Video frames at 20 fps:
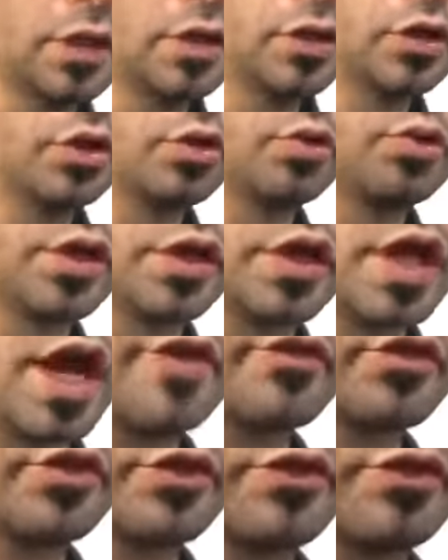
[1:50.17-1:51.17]
you will
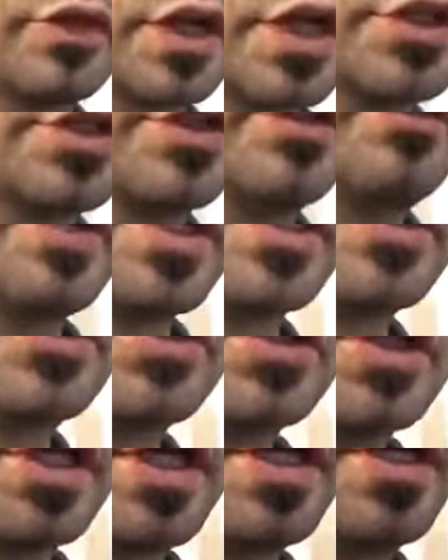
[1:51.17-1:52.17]
have to flush
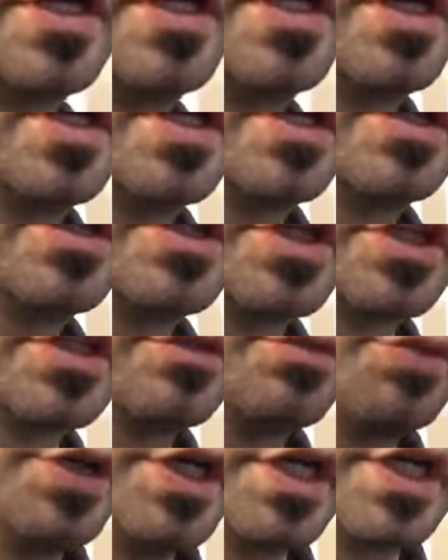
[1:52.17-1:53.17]
eventually,
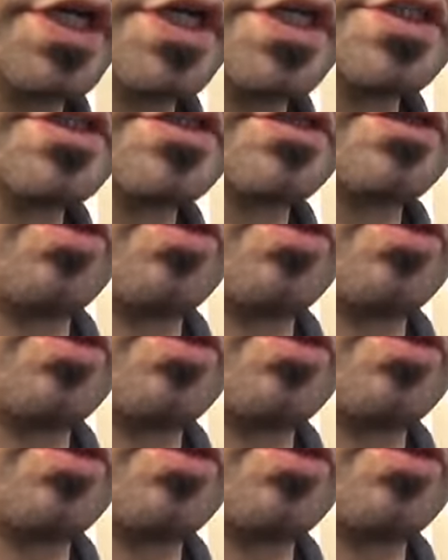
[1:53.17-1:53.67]
just because the